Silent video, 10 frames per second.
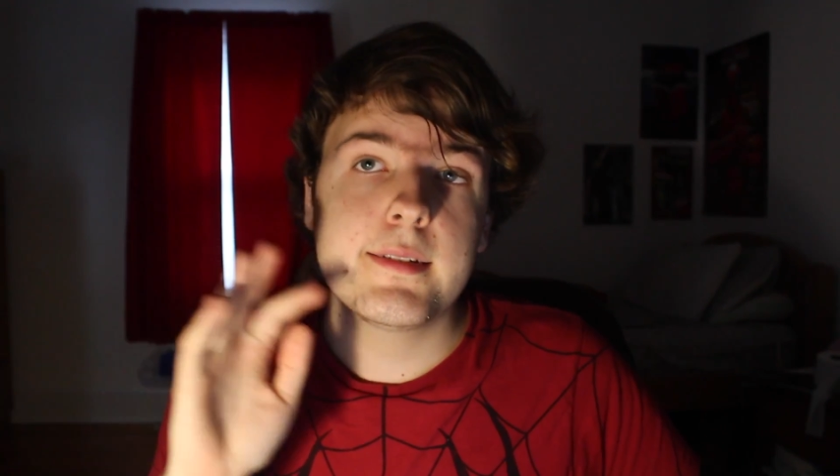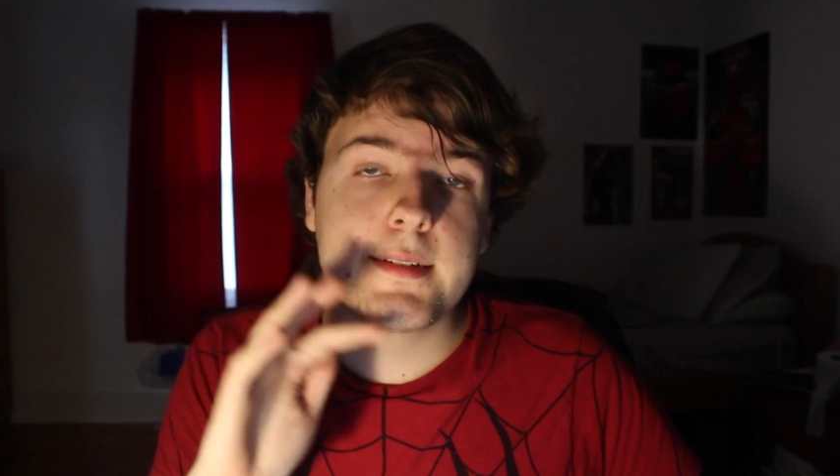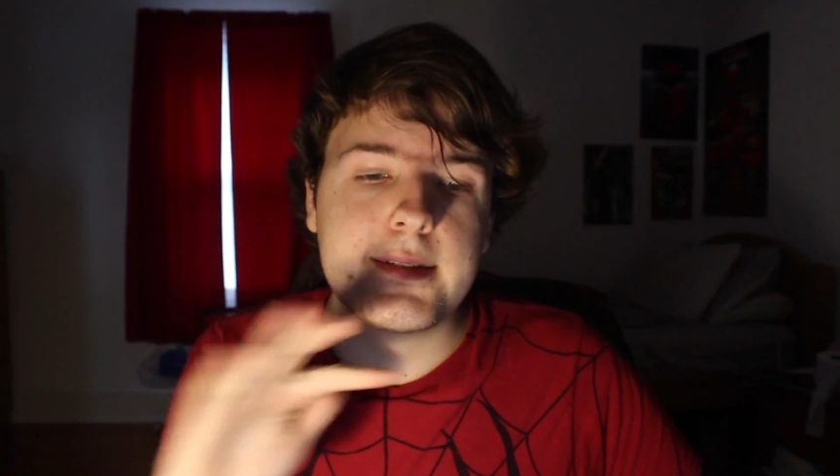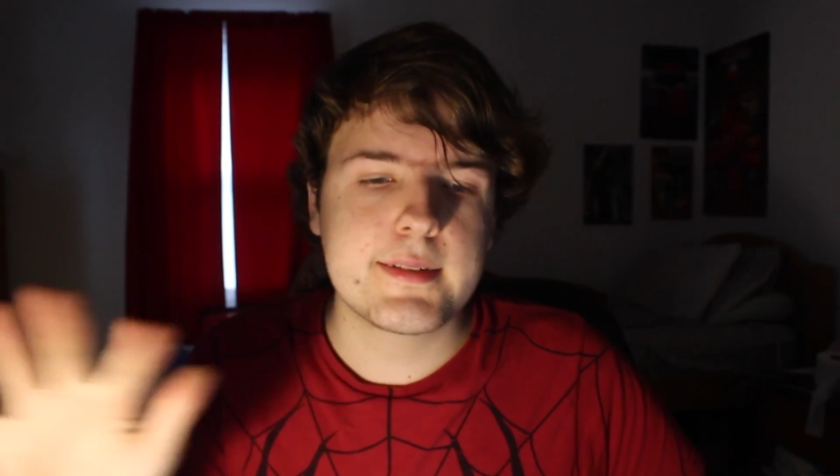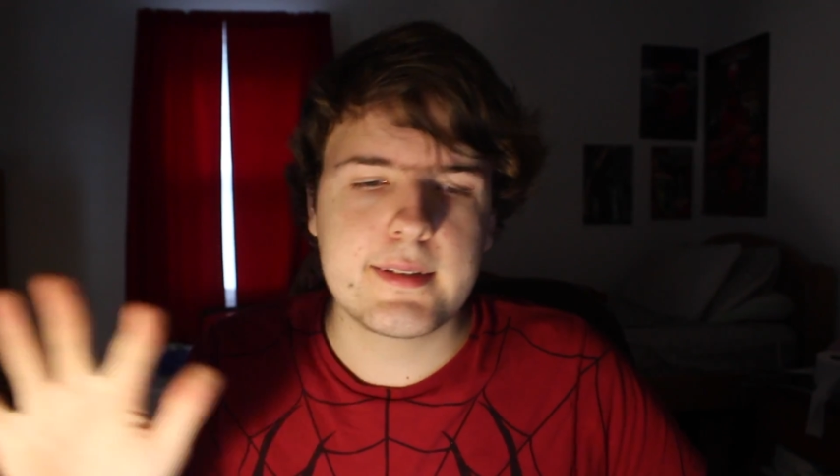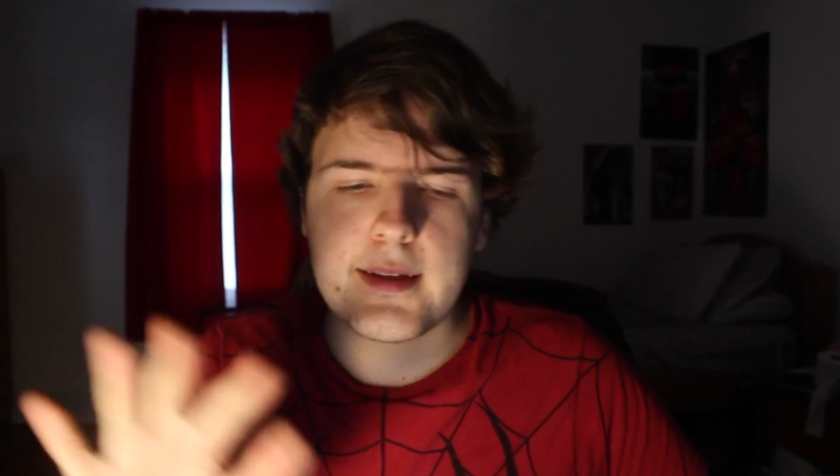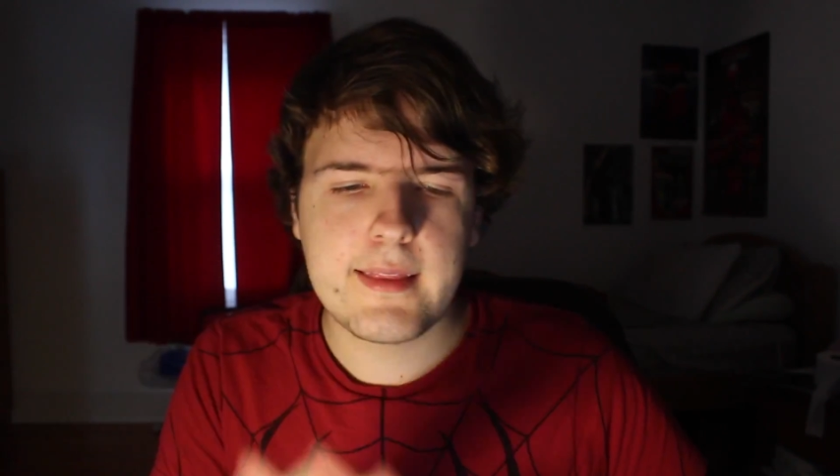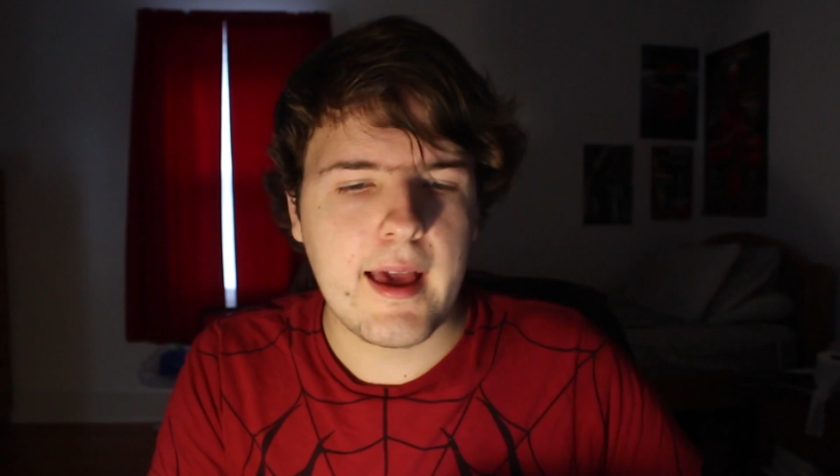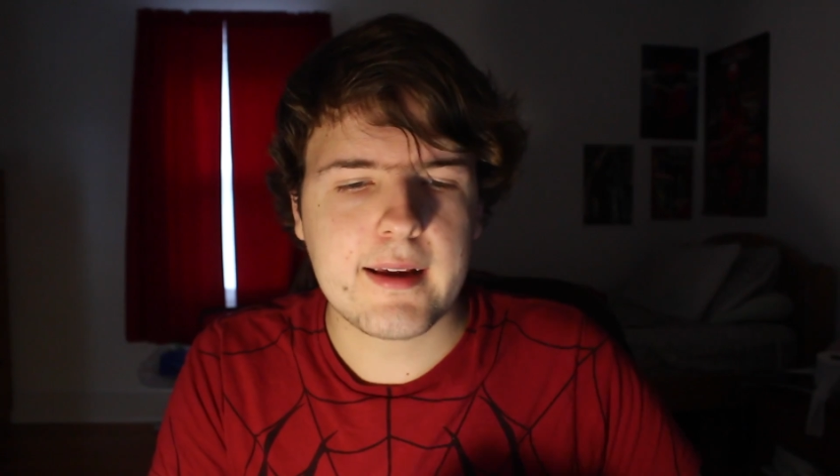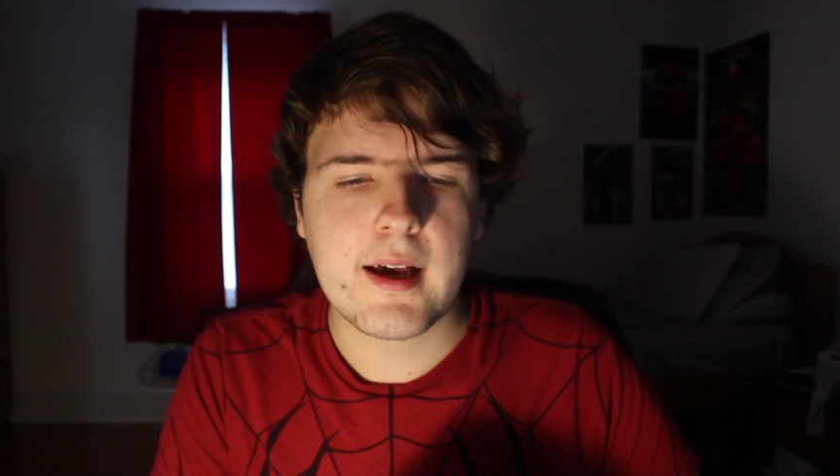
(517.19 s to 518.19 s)
see
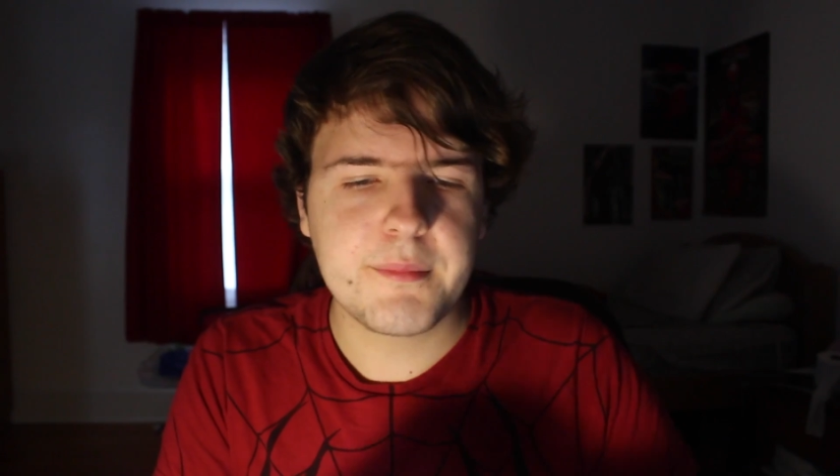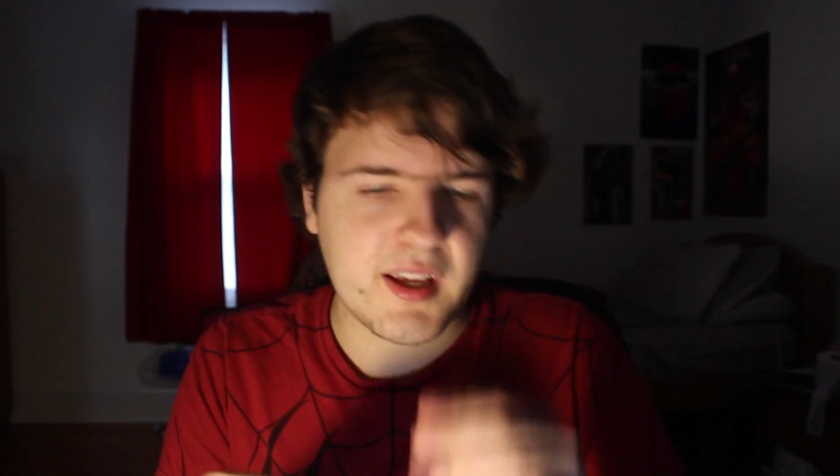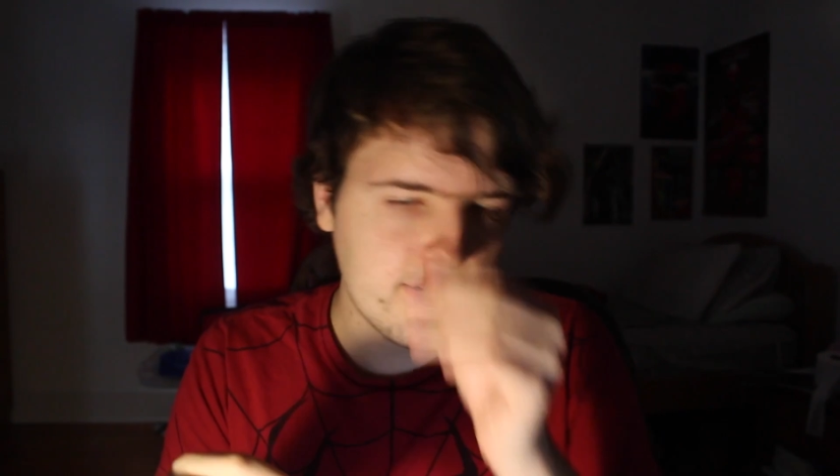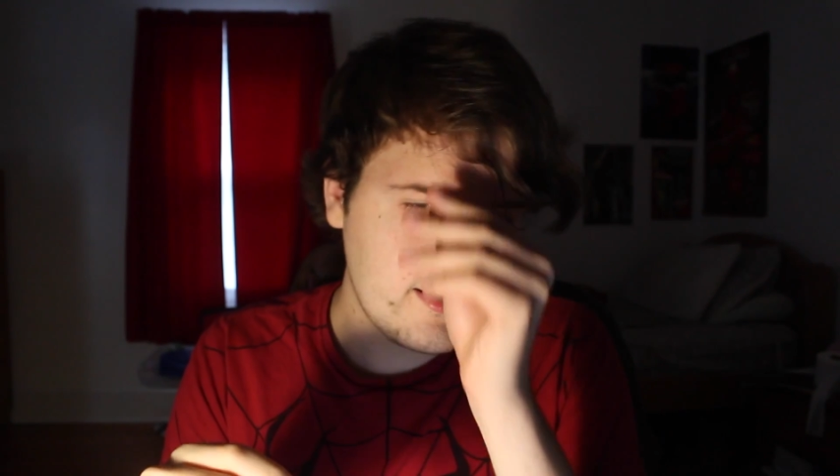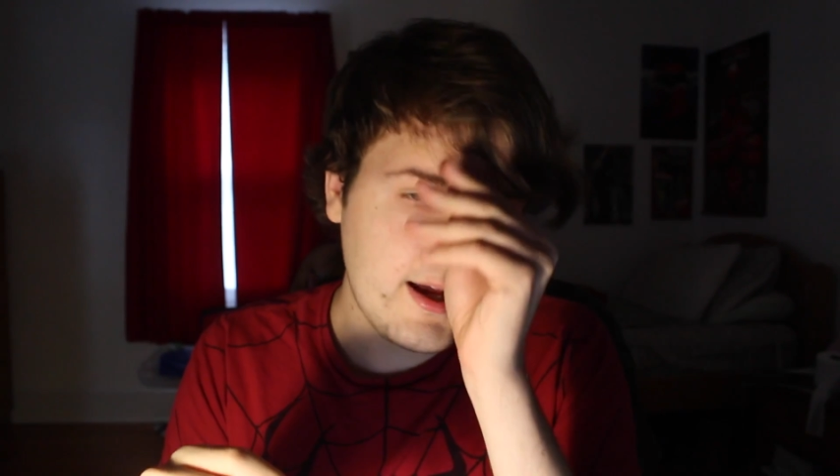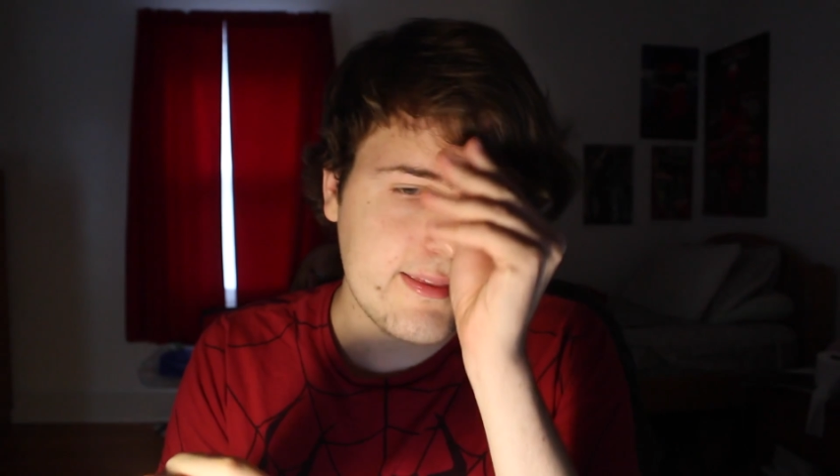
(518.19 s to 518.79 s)
that coming at all.